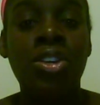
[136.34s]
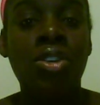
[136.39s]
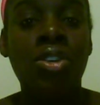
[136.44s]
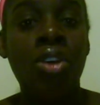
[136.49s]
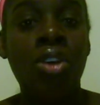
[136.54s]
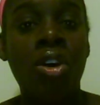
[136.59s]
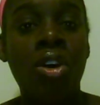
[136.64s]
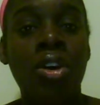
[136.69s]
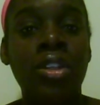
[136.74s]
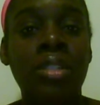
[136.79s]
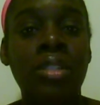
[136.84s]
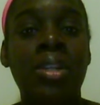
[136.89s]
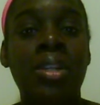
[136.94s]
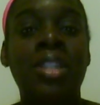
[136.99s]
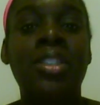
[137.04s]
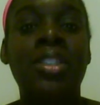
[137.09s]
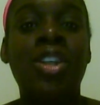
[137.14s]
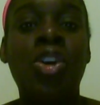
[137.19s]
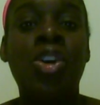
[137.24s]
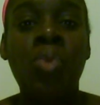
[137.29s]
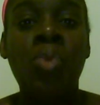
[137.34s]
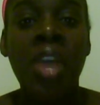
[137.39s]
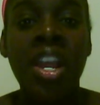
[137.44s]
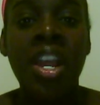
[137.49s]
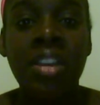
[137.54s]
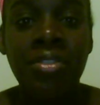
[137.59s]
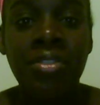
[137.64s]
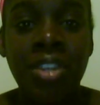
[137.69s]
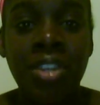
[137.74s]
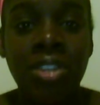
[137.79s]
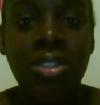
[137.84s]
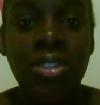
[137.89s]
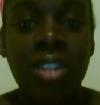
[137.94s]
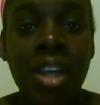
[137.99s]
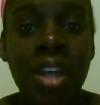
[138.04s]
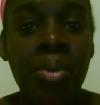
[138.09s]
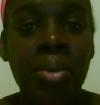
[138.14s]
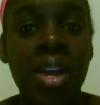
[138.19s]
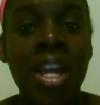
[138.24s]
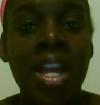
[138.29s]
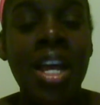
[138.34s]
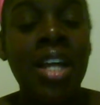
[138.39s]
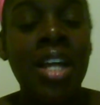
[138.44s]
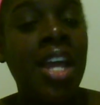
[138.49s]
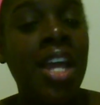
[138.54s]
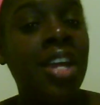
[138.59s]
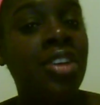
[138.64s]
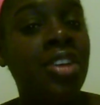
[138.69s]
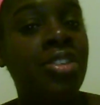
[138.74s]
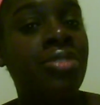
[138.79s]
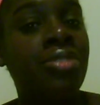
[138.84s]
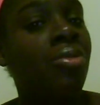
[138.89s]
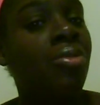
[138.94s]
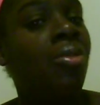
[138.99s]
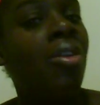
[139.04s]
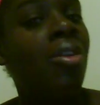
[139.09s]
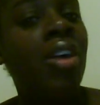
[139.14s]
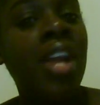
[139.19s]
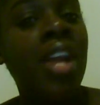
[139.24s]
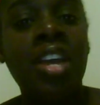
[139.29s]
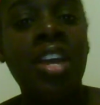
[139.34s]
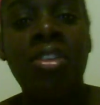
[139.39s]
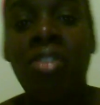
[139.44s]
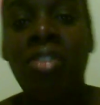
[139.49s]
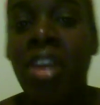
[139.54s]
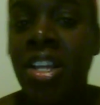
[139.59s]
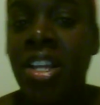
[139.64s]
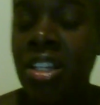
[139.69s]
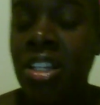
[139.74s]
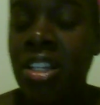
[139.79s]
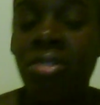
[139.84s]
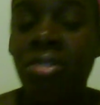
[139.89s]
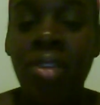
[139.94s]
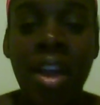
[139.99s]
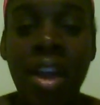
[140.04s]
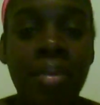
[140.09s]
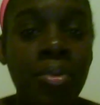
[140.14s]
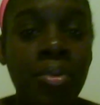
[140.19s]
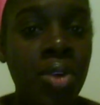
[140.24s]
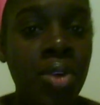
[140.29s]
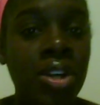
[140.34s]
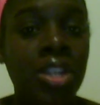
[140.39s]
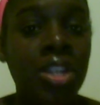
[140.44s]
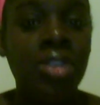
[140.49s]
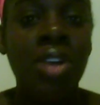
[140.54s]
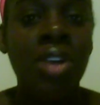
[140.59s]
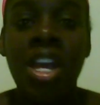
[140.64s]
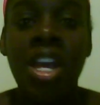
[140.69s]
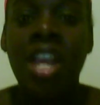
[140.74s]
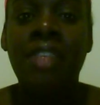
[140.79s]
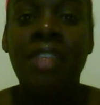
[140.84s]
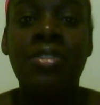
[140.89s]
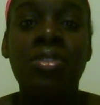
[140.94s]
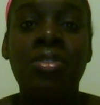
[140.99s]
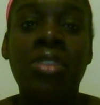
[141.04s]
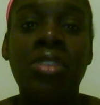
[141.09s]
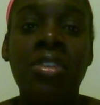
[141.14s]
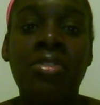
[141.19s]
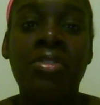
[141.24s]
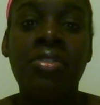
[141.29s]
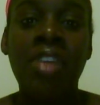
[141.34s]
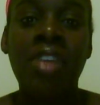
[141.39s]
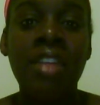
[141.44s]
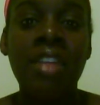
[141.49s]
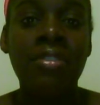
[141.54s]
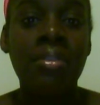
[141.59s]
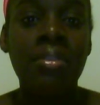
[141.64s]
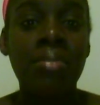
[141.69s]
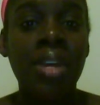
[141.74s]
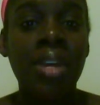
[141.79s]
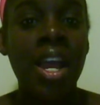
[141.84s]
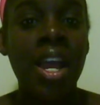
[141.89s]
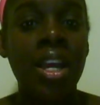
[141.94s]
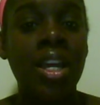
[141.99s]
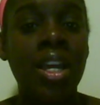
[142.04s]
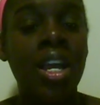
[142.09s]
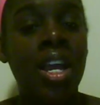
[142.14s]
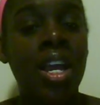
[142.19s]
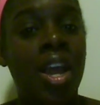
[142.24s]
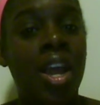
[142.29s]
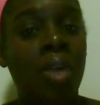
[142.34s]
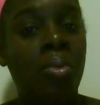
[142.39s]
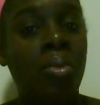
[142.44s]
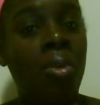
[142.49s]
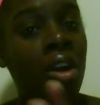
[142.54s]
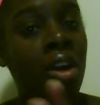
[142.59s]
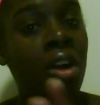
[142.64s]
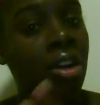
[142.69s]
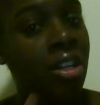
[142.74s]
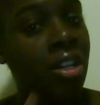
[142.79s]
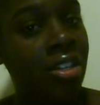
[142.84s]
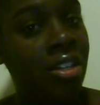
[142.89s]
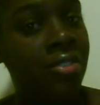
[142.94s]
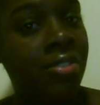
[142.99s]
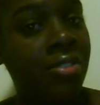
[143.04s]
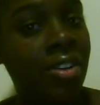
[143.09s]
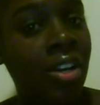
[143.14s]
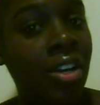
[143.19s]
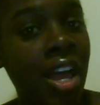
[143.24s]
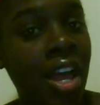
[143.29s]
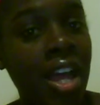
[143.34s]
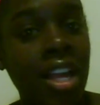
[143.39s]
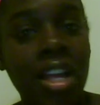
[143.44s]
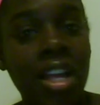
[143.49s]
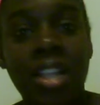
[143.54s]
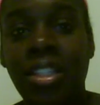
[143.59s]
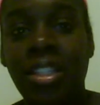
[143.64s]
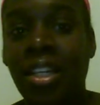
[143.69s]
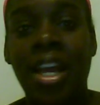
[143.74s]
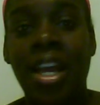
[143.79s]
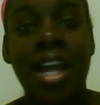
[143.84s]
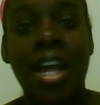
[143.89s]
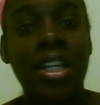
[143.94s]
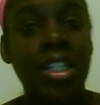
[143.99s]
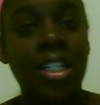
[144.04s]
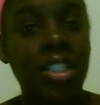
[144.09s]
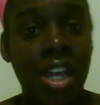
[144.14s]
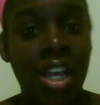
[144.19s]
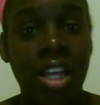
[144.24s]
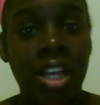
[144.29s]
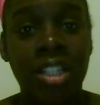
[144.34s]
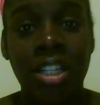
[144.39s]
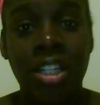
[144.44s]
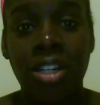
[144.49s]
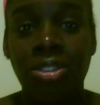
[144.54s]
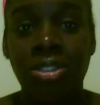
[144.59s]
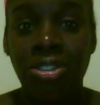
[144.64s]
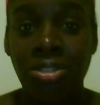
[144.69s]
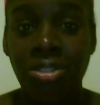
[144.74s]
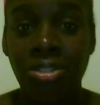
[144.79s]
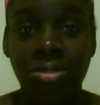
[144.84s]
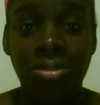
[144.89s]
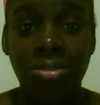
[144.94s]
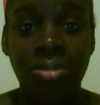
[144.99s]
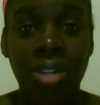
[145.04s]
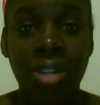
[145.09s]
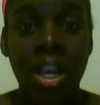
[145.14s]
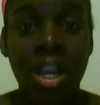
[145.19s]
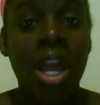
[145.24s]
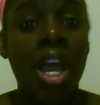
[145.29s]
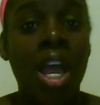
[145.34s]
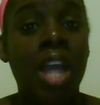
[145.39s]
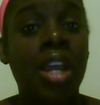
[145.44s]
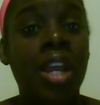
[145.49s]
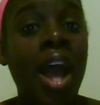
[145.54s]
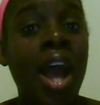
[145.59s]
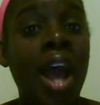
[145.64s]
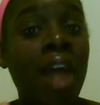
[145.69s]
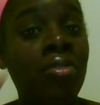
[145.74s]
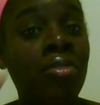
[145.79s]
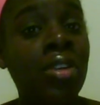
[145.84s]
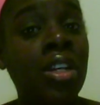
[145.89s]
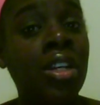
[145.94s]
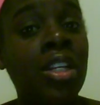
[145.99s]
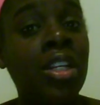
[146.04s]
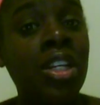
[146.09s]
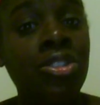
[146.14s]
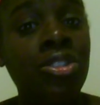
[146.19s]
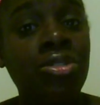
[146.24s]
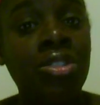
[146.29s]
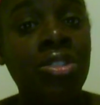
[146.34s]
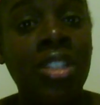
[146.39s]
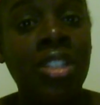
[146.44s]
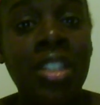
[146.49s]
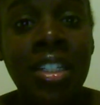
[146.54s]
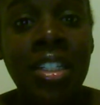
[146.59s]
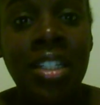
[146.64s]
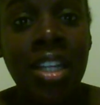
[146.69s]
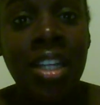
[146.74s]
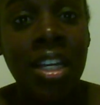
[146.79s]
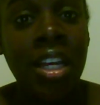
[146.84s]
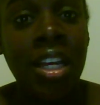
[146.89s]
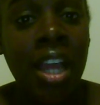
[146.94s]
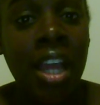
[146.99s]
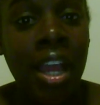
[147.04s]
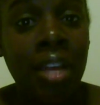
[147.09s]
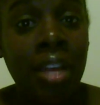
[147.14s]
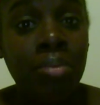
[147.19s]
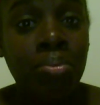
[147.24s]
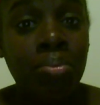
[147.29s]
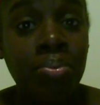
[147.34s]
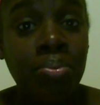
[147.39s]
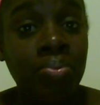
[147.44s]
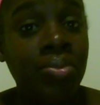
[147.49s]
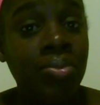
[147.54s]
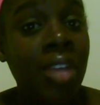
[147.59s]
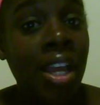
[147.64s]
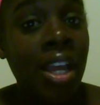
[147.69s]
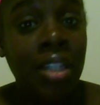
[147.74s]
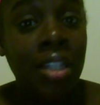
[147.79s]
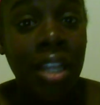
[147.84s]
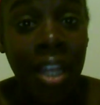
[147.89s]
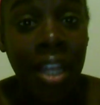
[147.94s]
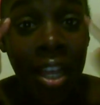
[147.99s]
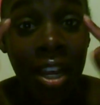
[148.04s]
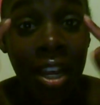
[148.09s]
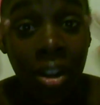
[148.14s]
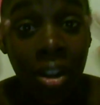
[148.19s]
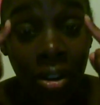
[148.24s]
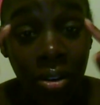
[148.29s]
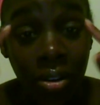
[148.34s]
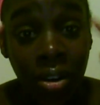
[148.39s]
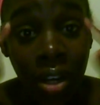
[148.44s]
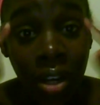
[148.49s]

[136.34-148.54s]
cause them. And they're waiting for you so that way they could throw all that crazy crap on you. If you refrain from that and walk in a different light, see, they got to change their tune. And I really need you to stick and hear